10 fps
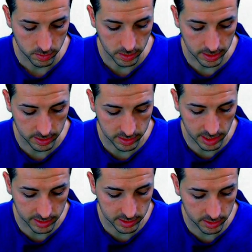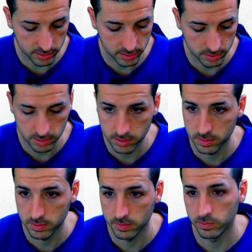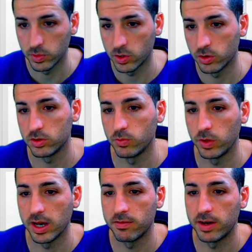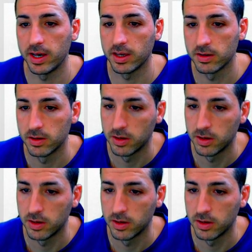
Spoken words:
slicers, because we have like